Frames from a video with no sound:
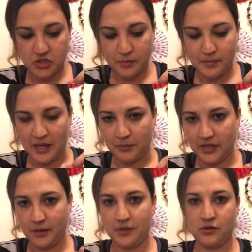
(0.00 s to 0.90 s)
them and
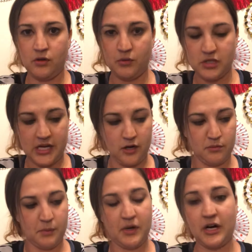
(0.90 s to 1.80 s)
play with them or tear
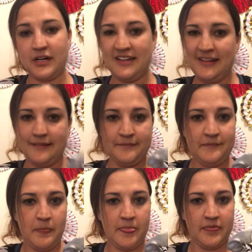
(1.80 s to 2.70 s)
them apart.
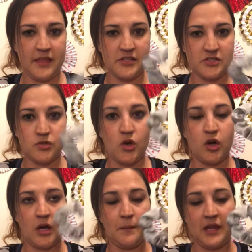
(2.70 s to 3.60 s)
These
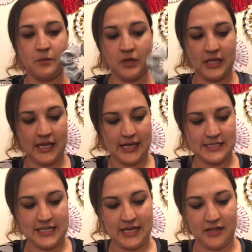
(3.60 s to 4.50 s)
come in really
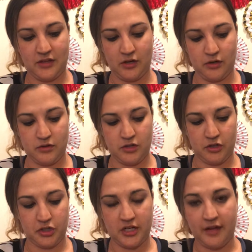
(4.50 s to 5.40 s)
handy, and they're
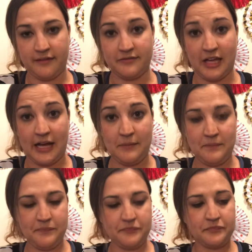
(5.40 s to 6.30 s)
good on the fly.
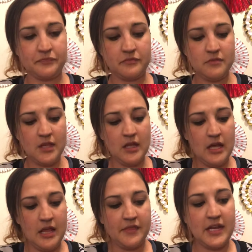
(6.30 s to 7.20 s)

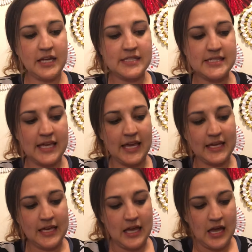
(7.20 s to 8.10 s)
The next
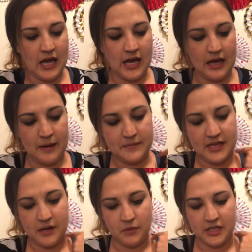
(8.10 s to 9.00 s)
thing
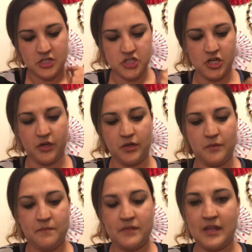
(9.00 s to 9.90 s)
that I wanted to show
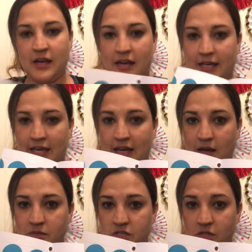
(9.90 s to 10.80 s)
you, again,
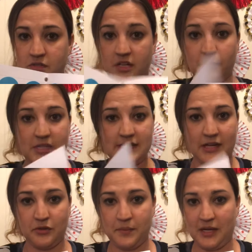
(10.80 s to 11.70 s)
I'm just using
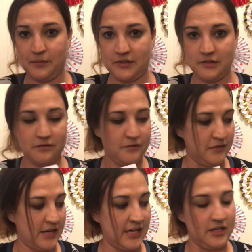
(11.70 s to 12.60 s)
recycled paper
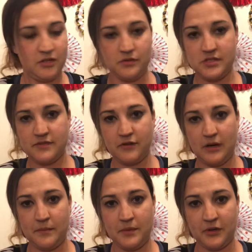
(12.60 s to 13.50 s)
that I've used
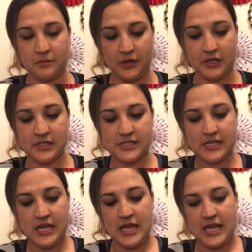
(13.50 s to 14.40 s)
from the bookmarks,
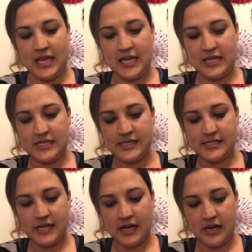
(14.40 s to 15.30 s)
is